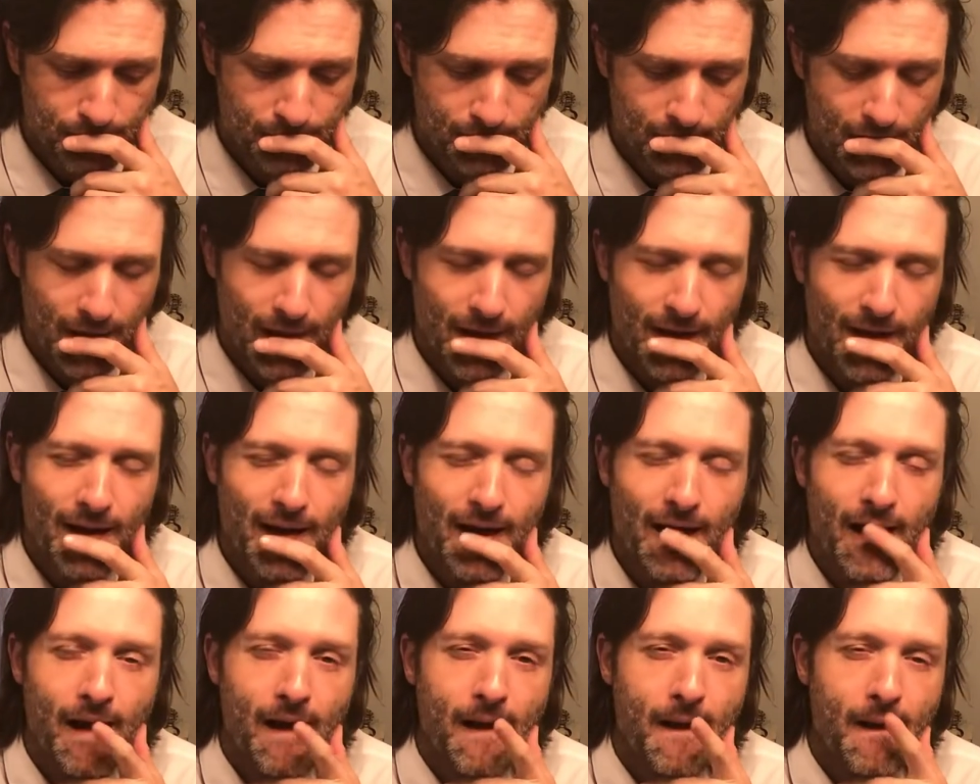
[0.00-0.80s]

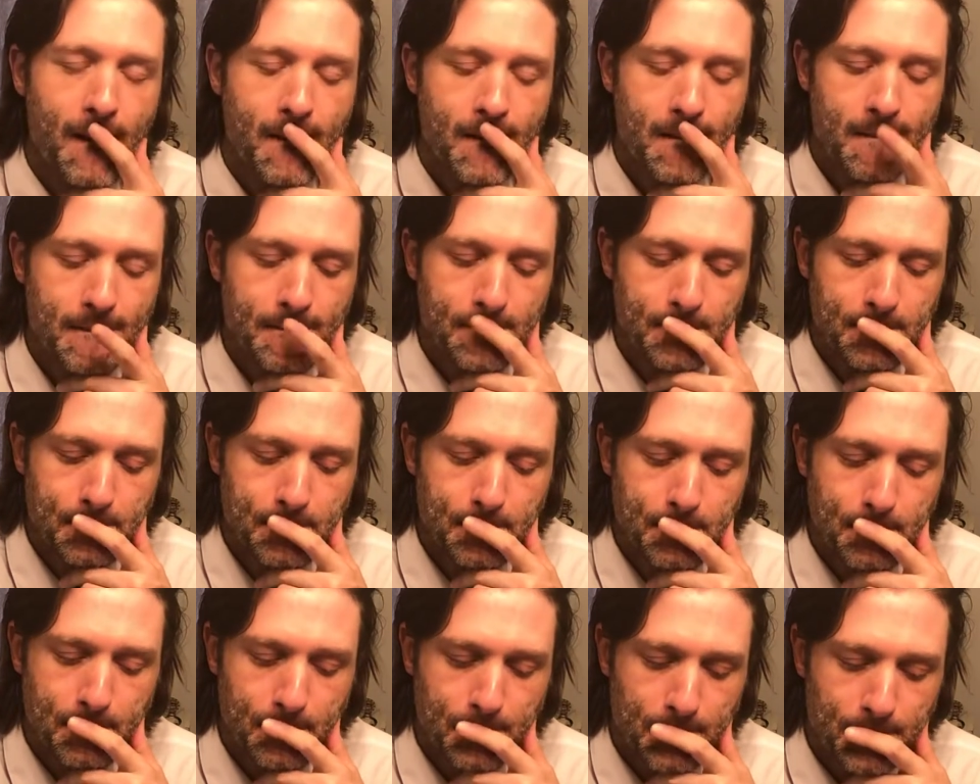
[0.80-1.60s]
Ah.
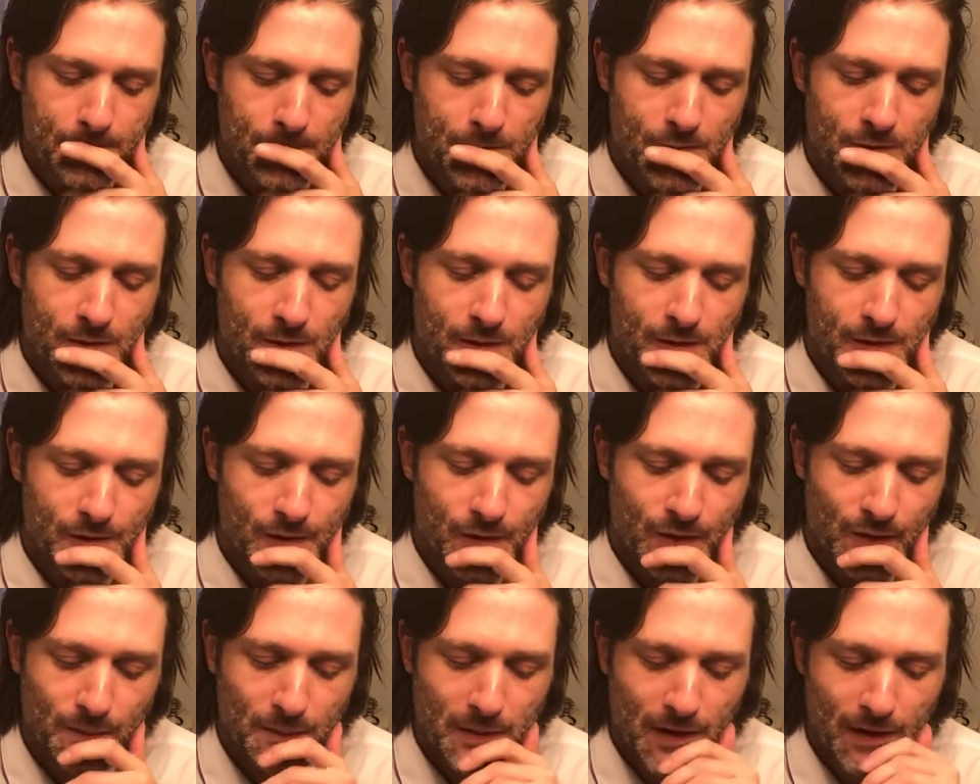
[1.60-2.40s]
Granger
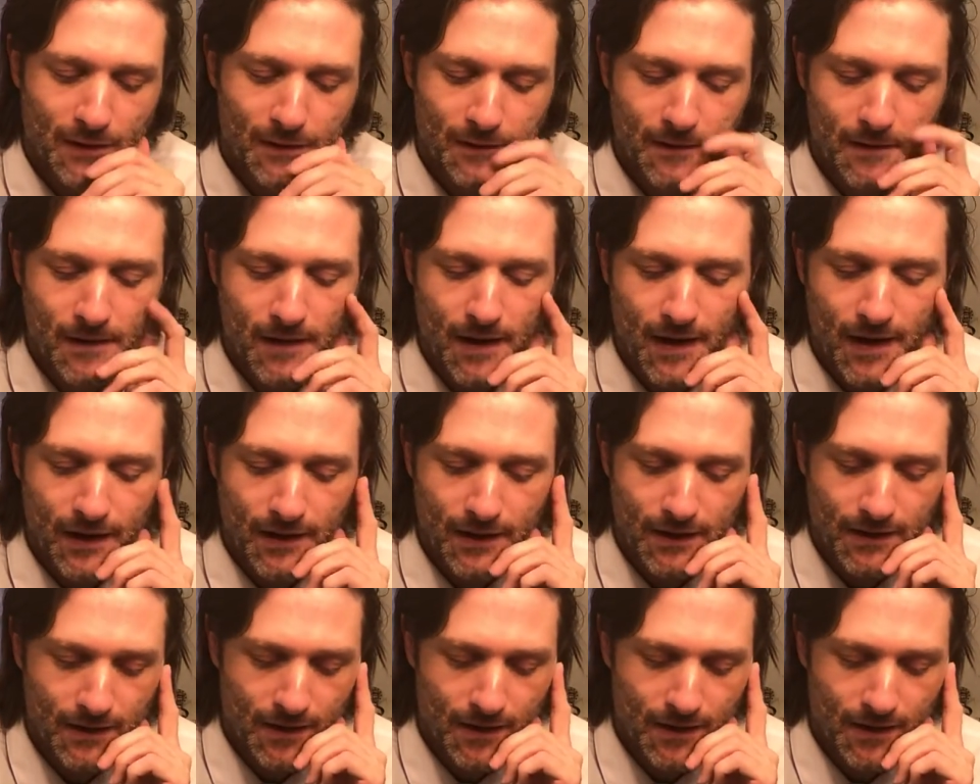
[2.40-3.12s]
smiled and nodded.